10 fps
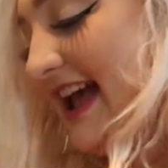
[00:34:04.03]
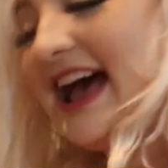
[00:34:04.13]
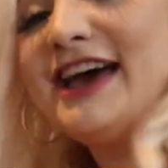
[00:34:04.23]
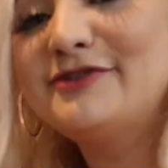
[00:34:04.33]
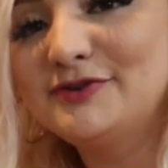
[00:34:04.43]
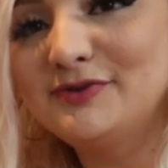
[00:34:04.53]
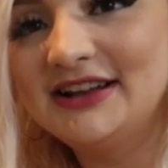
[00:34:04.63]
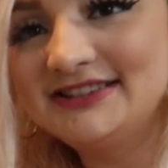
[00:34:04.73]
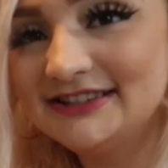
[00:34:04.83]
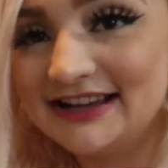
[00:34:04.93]
i don't know
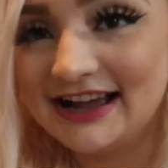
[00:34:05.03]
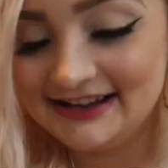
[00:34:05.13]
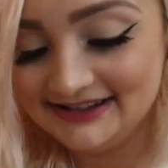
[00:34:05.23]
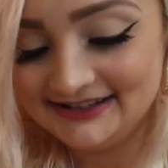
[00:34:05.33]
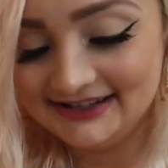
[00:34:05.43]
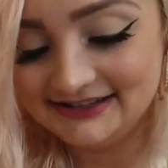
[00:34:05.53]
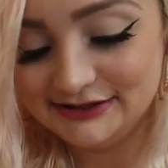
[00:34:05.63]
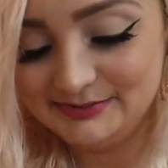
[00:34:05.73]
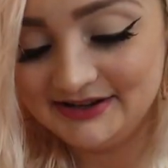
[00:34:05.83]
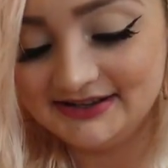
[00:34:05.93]
i just got it
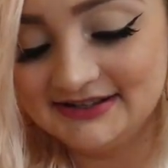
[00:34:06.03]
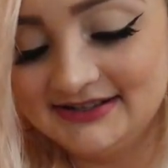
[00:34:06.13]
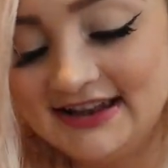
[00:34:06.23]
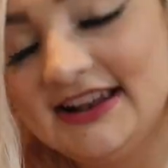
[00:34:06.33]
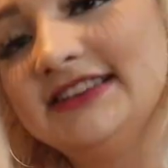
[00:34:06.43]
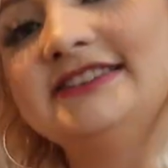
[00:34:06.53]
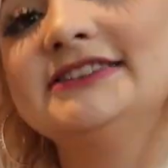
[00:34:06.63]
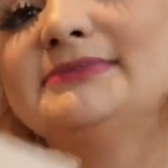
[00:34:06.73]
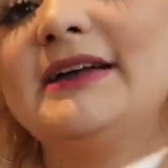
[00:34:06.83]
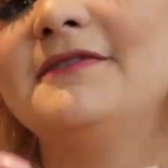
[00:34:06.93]
just because and then this
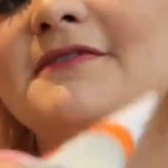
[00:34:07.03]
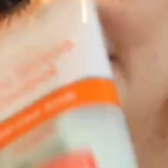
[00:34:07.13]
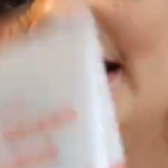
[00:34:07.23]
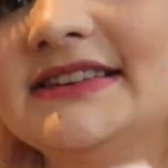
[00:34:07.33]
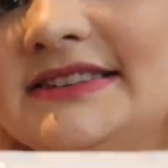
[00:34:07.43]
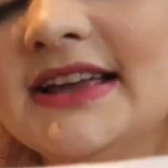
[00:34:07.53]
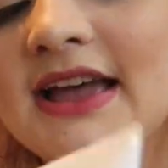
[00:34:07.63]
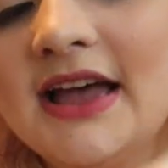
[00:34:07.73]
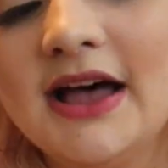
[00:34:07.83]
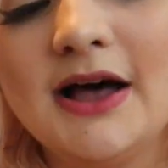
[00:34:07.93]
is my face
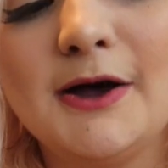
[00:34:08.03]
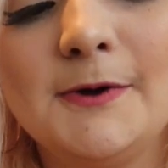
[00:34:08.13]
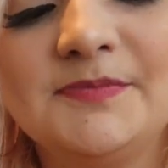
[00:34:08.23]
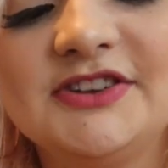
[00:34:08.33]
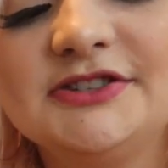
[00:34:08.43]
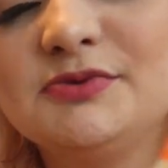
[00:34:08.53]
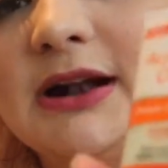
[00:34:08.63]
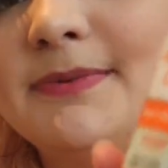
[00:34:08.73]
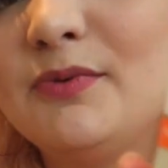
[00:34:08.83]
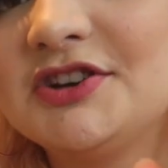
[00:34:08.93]
um, this is what
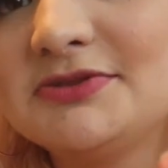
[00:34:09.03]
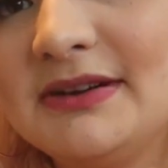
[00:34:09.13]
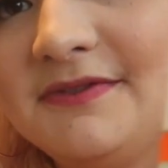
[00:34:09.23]
i've been washing my